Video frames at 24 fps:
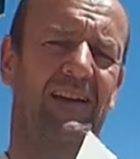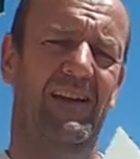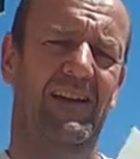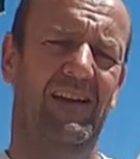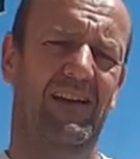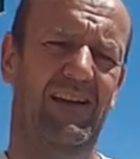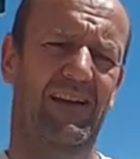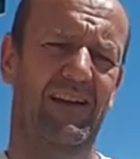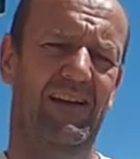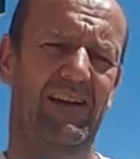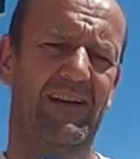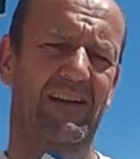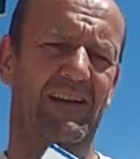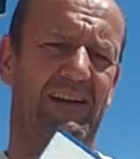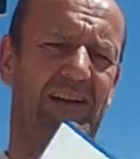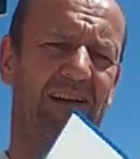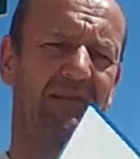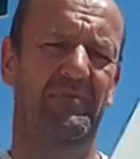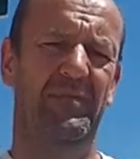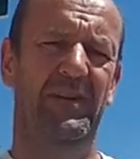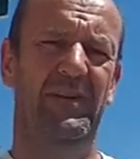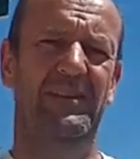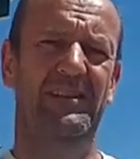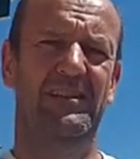
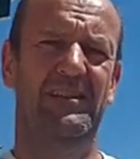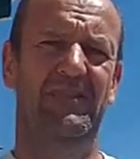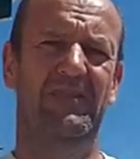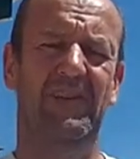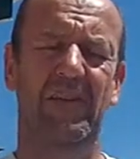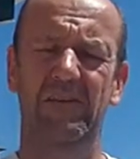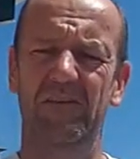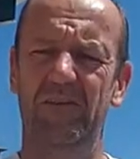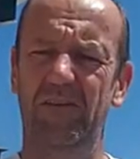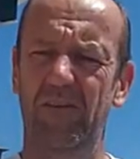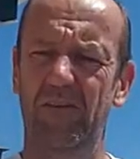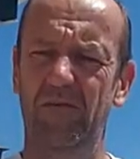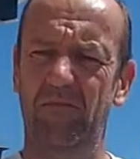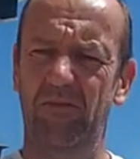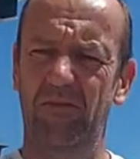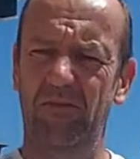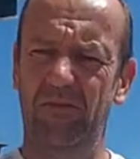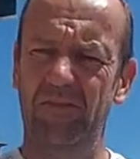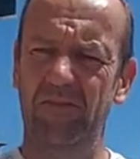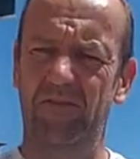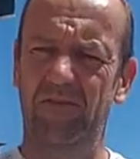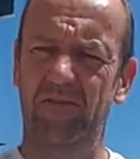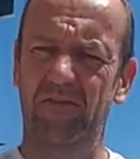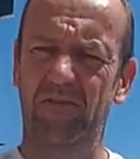I've been into photo
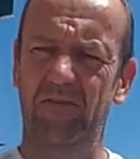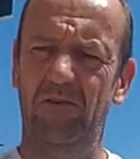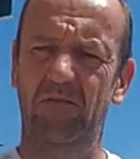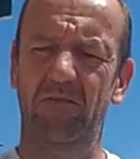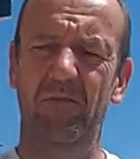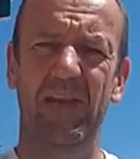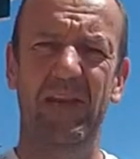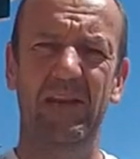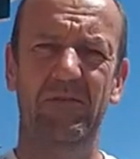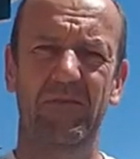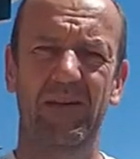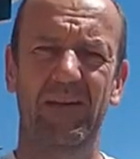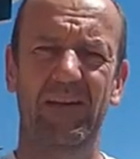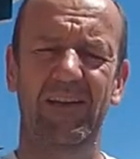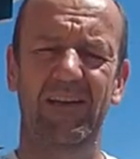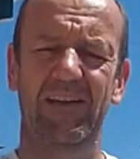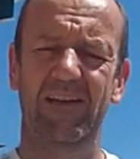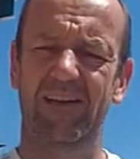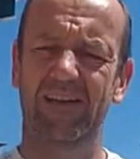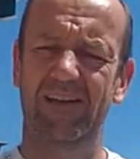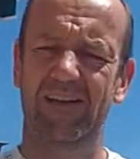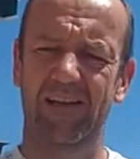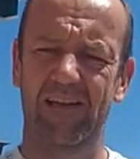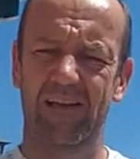books for
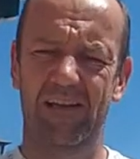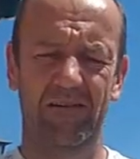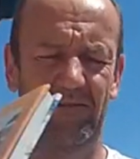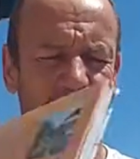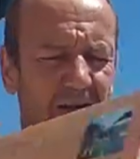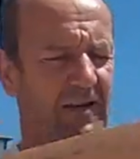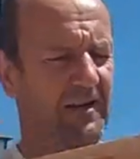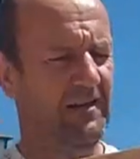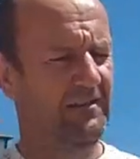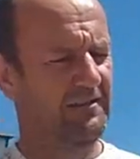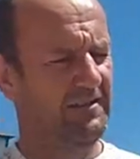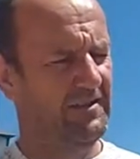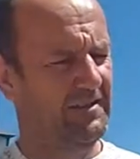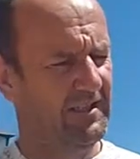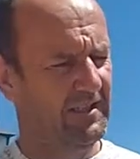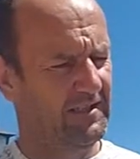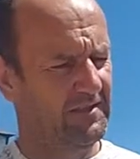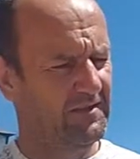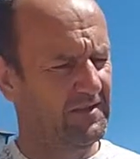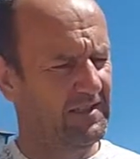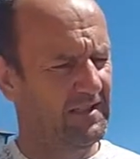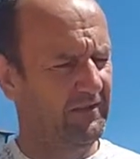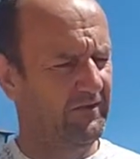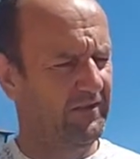maybe around
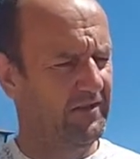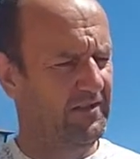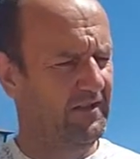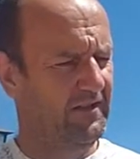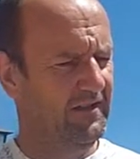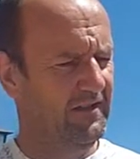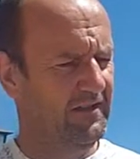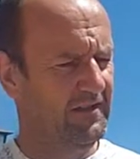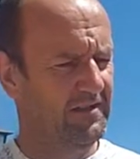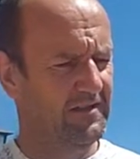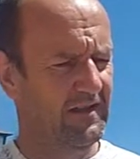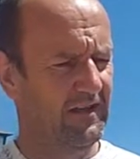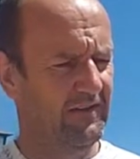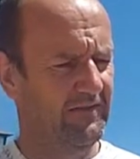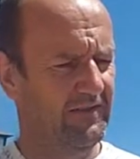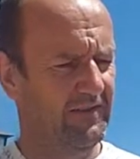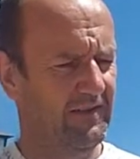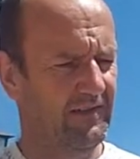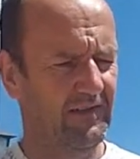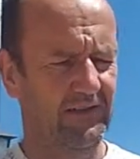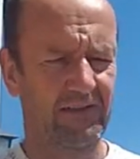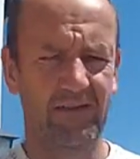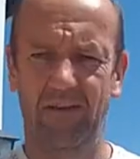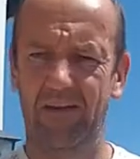6 or 7 years
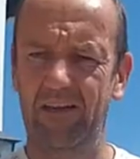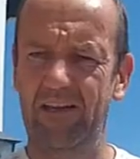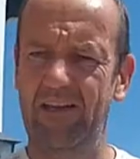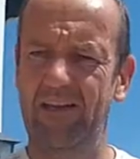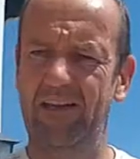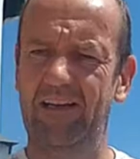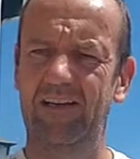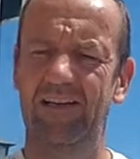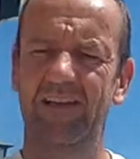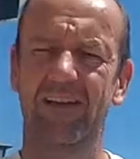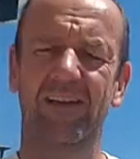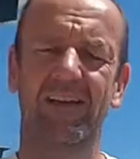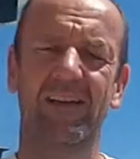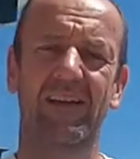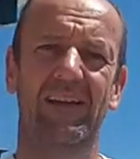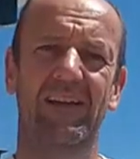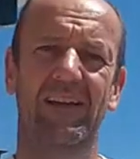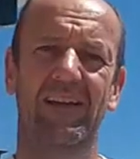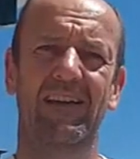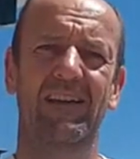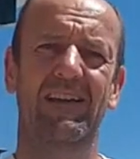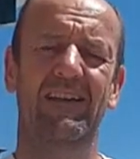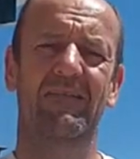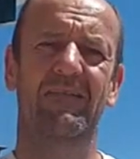after a colleague
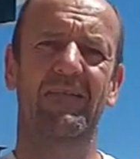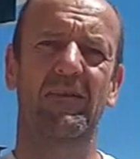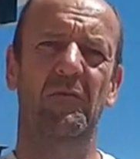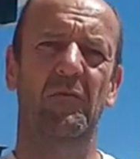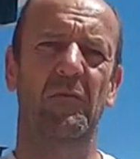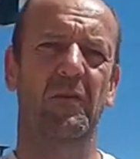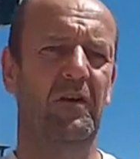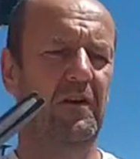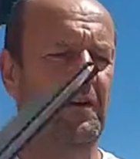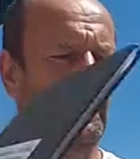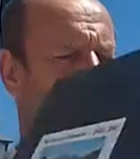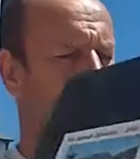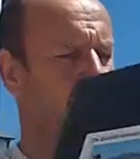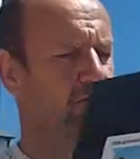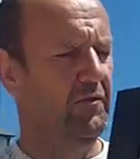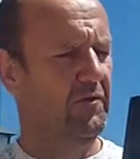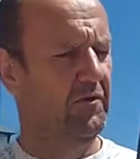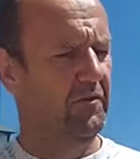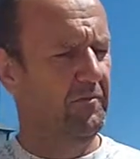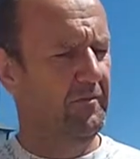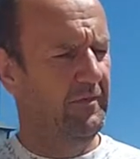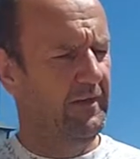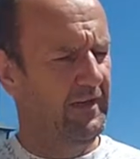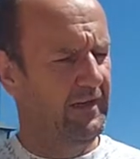from work
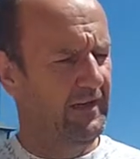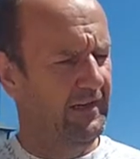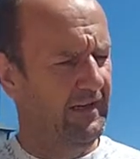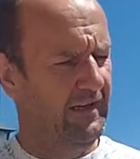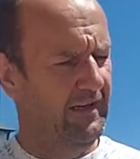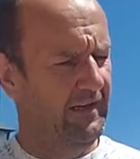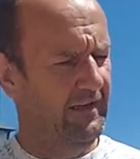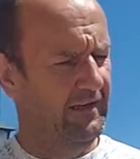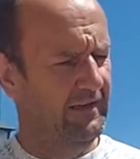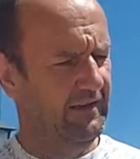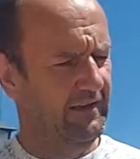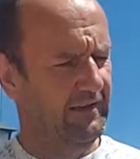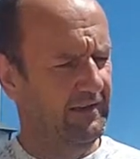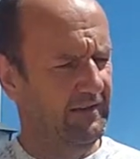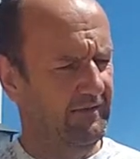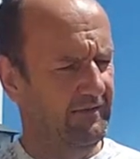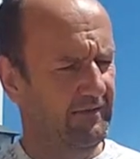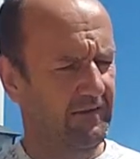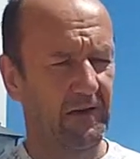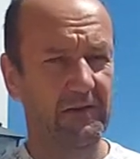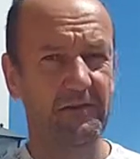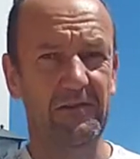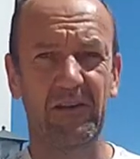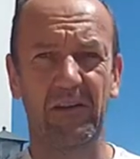bought me a
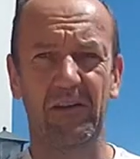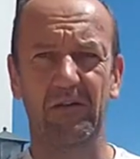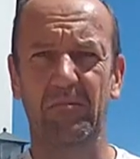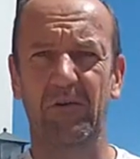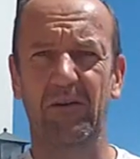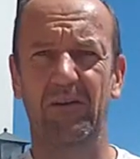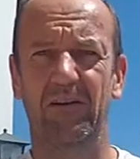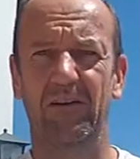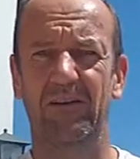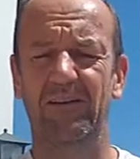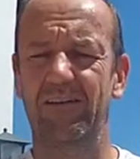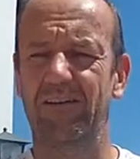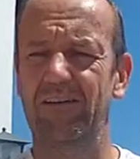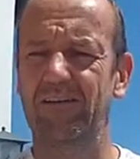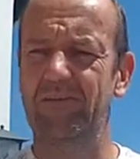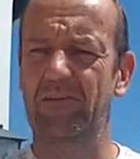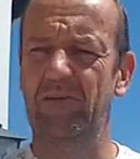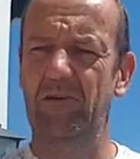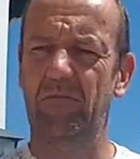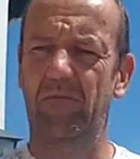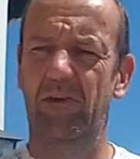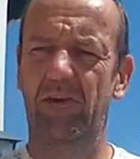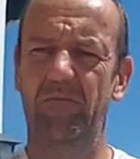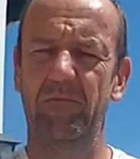photo book
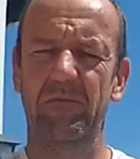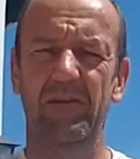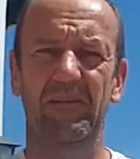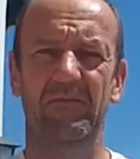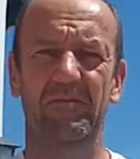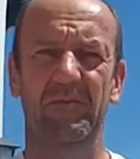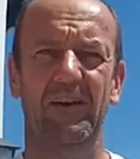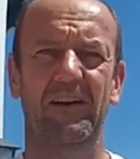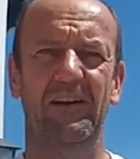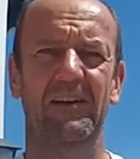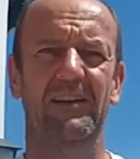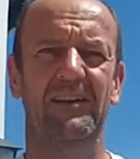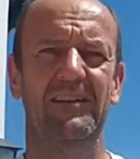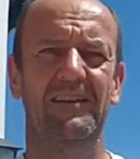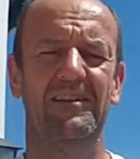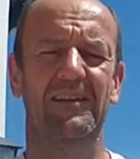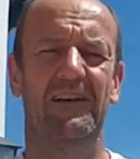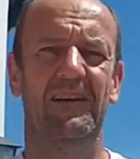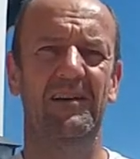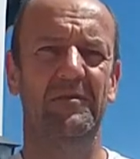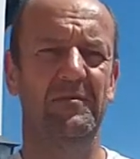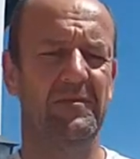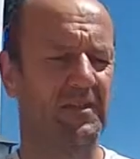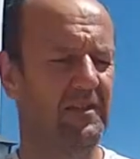to remind me of my
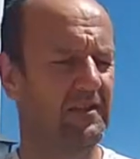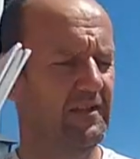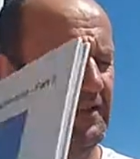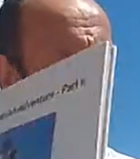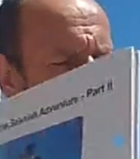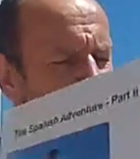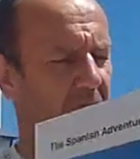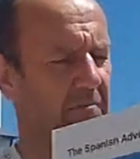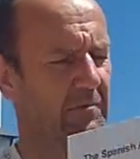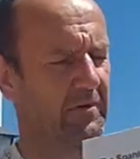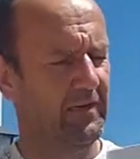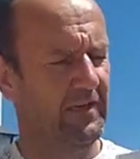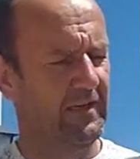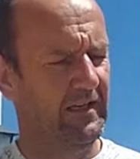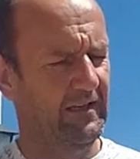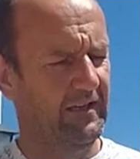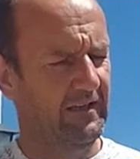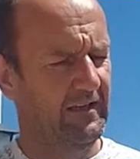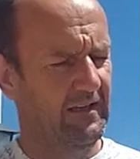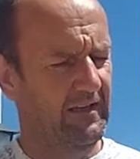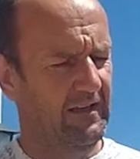times in the company